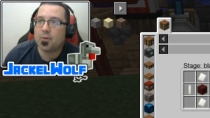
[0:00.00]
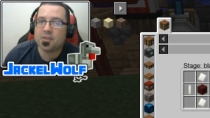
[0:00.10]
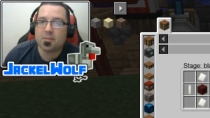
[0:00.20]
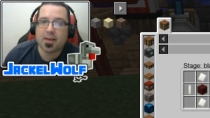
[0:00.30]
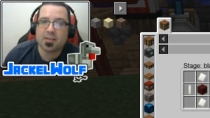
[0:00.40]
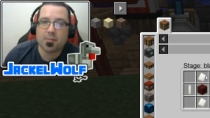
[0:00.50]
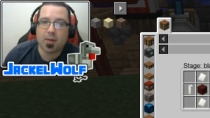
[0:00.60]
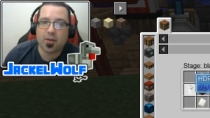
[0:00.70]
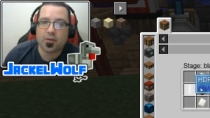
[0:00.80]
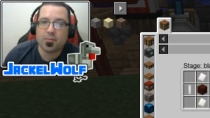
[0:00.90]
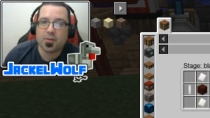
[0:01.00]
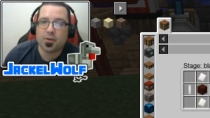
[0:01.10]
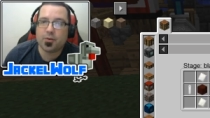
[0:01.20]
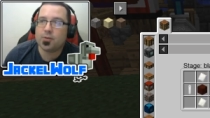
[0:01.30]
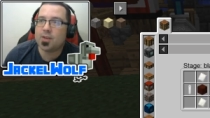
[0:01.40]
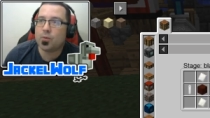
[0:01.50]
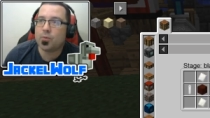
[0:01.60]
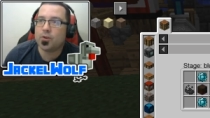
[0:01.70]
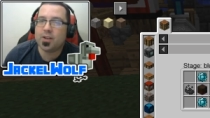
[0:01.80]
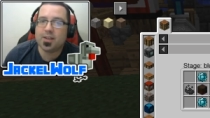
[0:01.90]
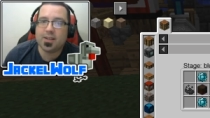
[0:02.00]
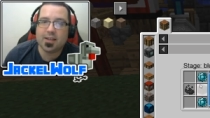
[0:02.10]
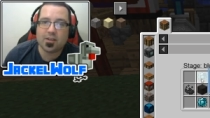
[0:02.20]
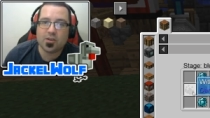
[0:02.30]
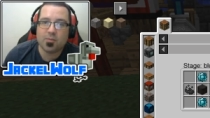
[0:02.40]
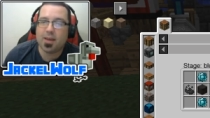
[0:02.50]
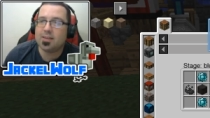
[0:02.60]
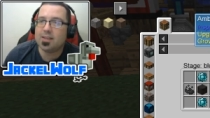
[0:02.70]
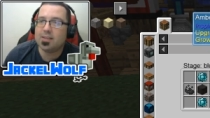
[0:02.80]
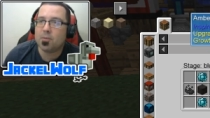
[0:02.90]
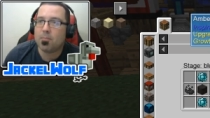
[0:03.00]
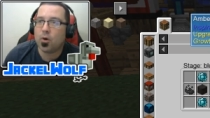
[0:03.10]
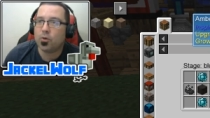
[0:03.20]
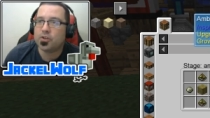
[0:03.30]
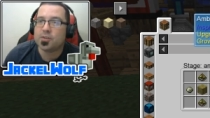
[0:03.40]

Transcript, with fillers: us to make some other materials that we're going to need to make these mulches.